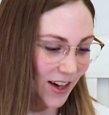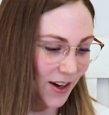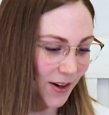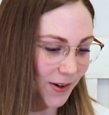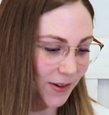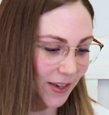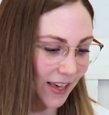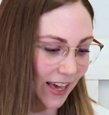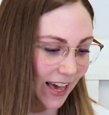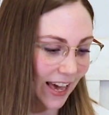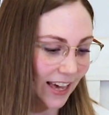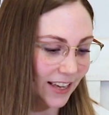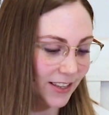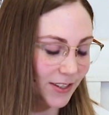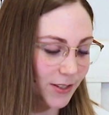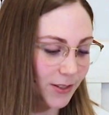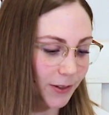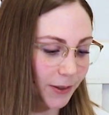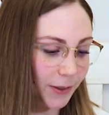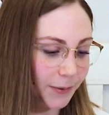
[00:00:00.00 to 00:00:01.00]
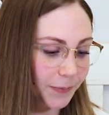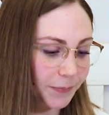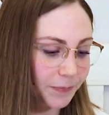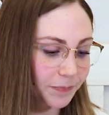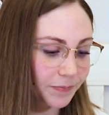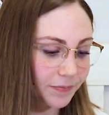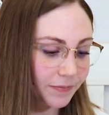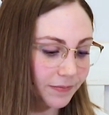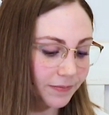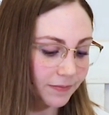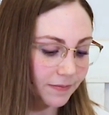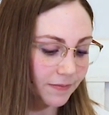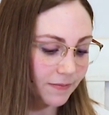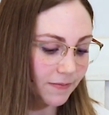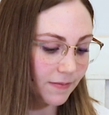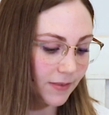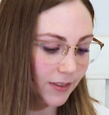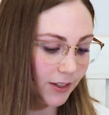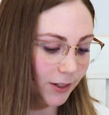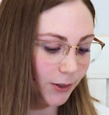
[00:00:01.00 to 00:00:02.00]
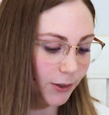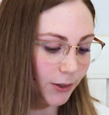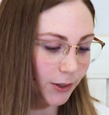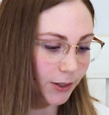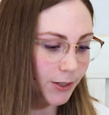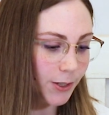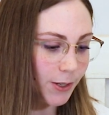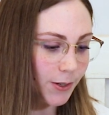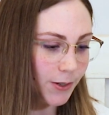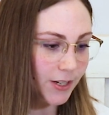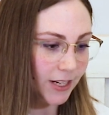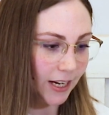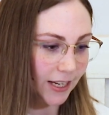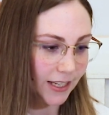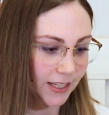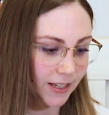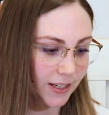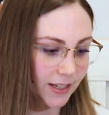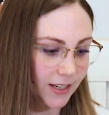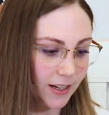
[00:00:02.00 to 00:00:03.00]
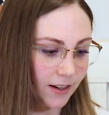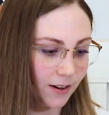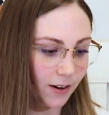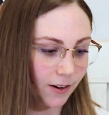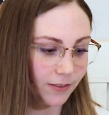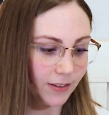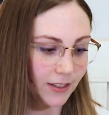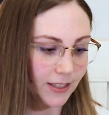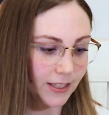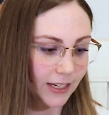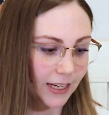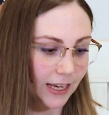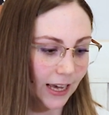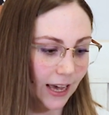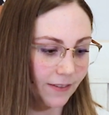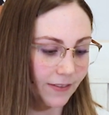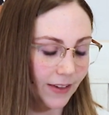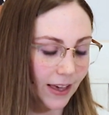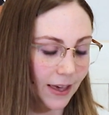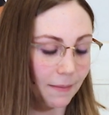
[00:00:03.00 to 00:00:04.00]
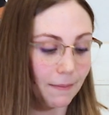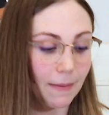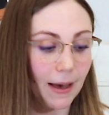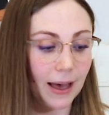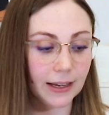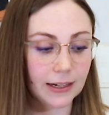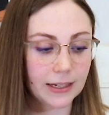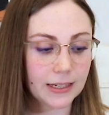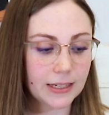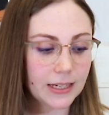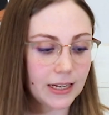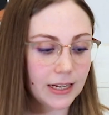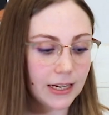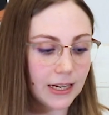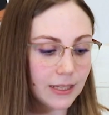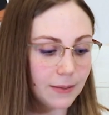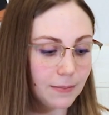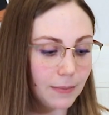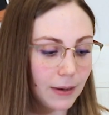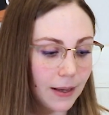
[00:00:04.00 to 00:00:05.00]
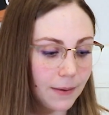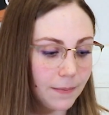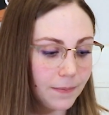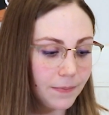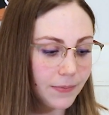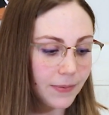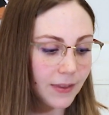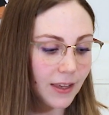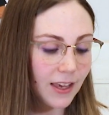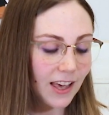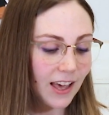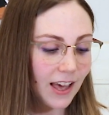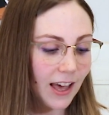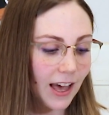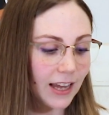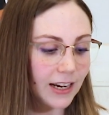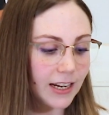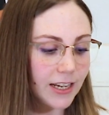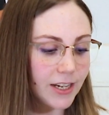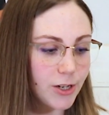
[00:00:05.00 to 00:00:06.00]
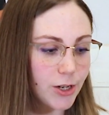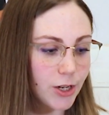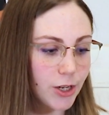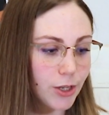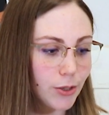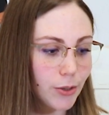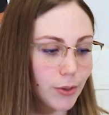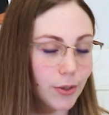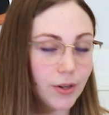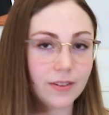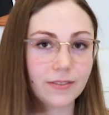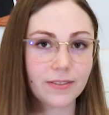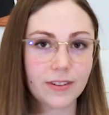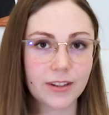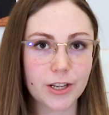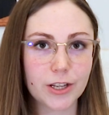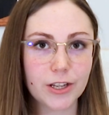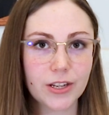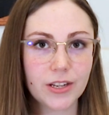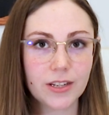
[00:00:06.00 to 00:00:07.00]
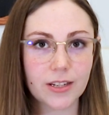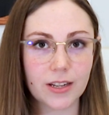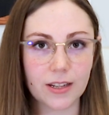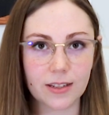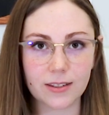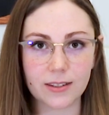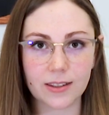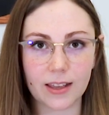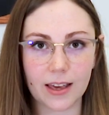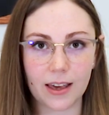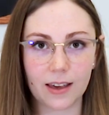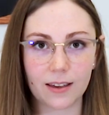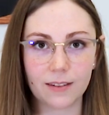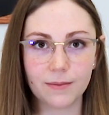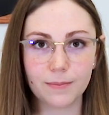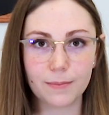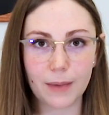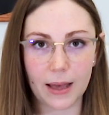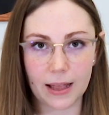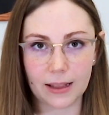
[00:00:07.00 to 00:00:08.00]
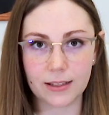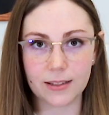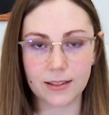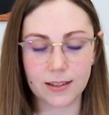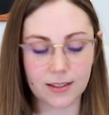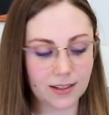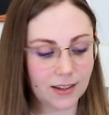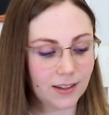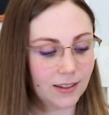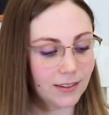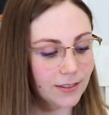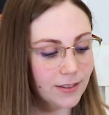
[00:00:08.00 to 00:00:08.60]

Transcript: Okay, so Gojo doesn't obviously have a magnet in his bum and he just sort of sits there balancing.